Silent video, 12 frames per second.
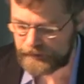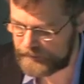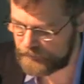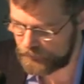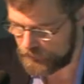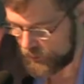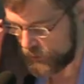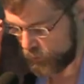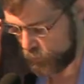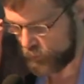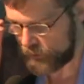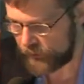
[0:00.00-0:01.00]
Now,
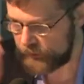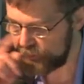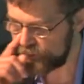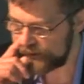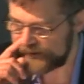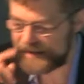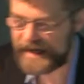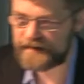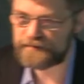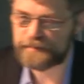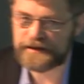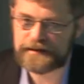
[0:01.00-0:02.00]
one important
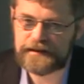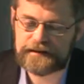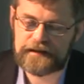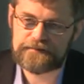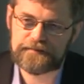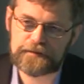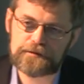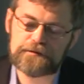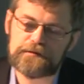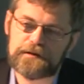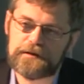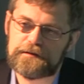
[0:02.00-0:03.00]
aspect that I
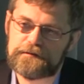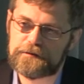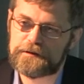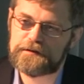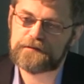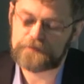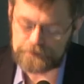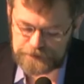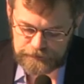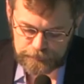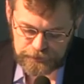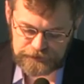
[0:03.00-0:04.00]
focus here is in this
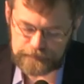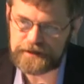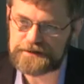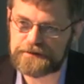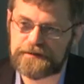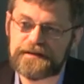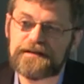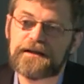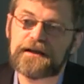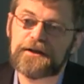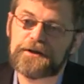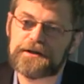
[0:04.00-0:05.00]
social motivation, the
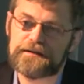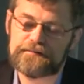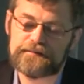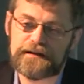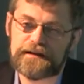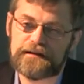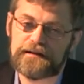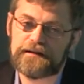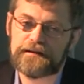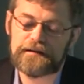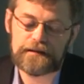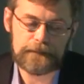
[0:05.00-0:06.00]
declarative,
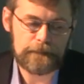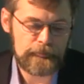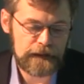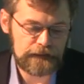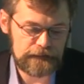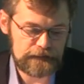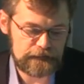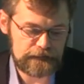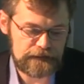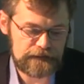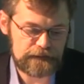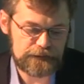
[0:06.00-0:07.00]
this
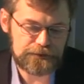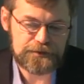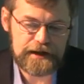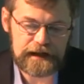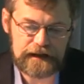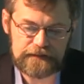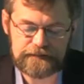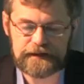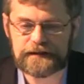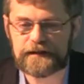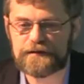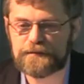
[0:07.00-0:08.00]
drive
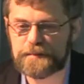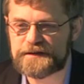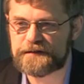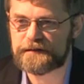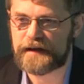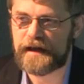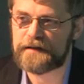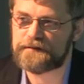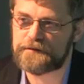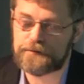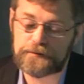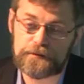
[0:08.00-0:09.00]
that our species
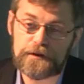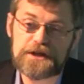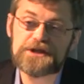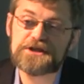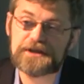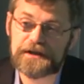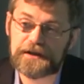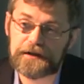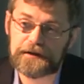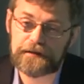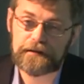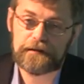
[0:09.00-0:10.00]
has to
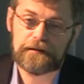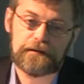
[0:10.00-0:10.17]
share